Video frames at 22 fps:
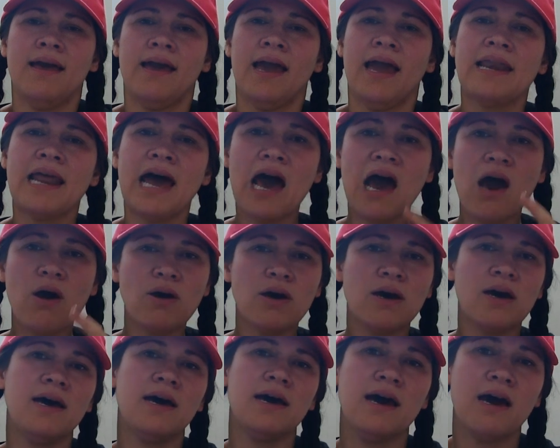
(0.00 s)
And
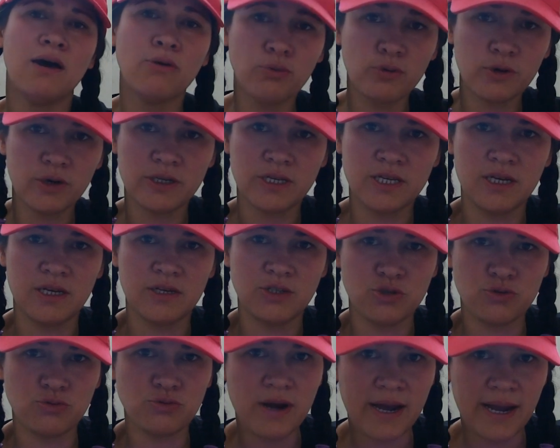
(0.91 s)
now, a word
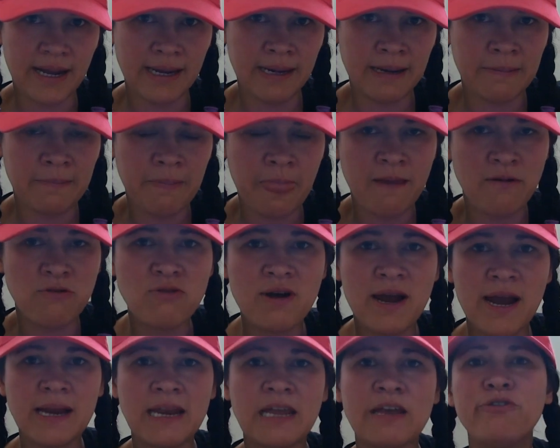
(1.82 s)
to Ryan.
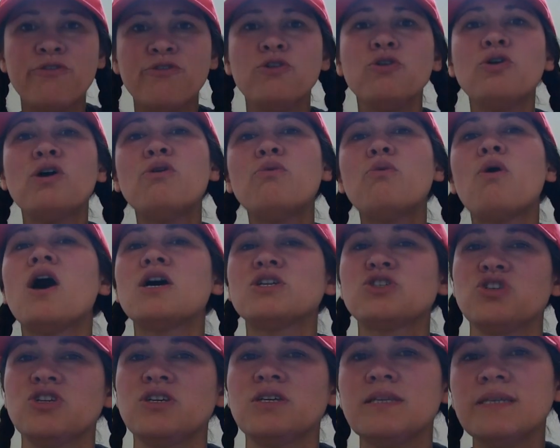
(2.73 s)
Ryan, if you are
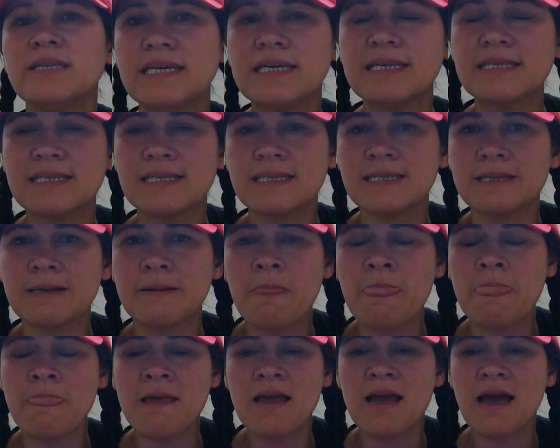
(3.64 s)
watching this,
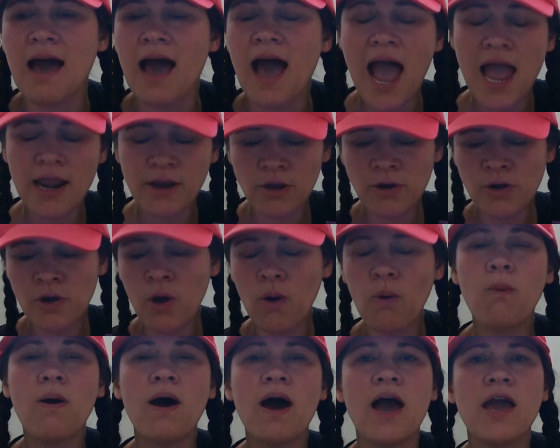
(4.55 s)
I don't know
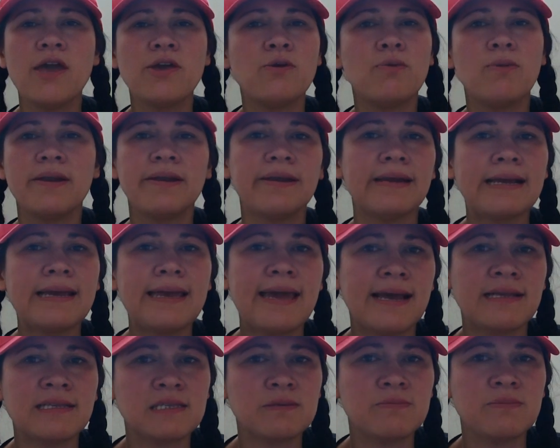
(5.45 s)
why you went
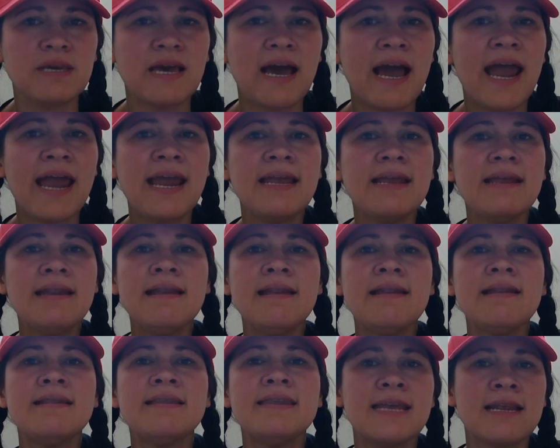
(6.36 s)
against me. I
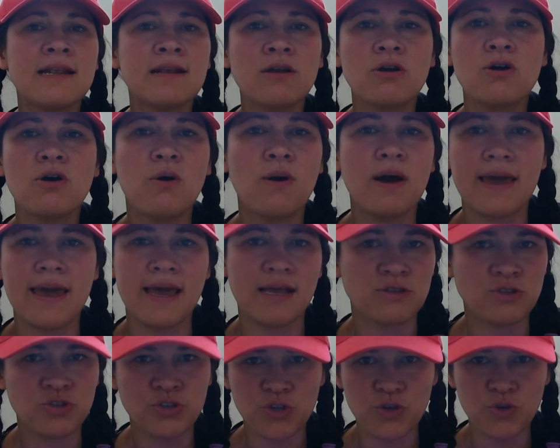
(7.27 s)
didn't go
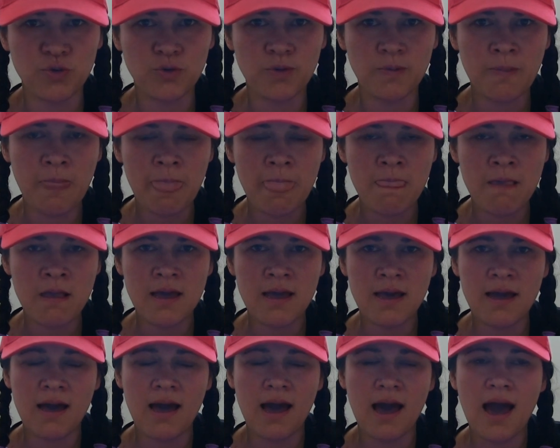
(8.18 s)
against you.
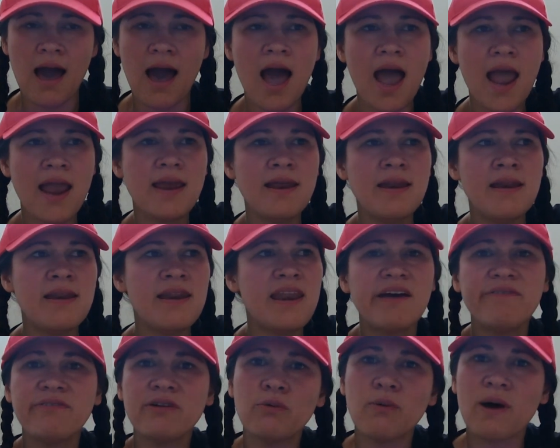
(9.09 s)
I
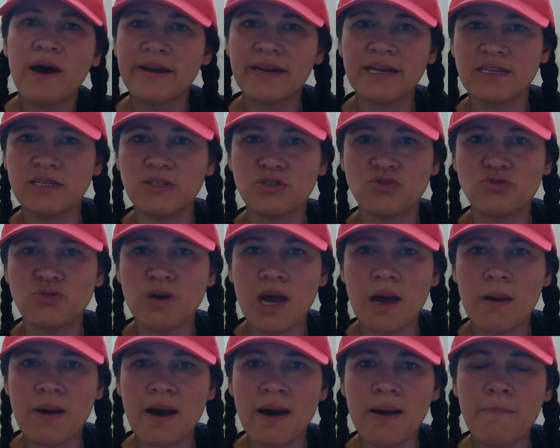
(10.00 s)
never wanted this
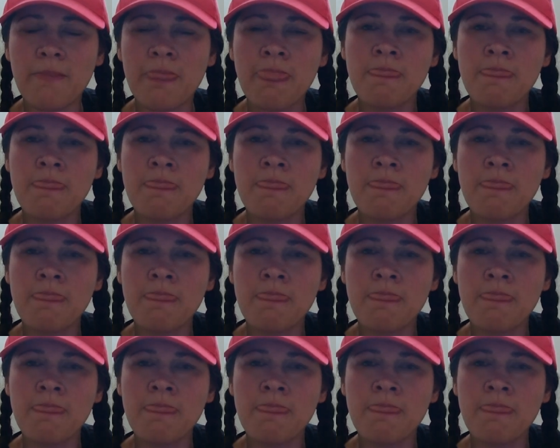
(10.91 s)
drama.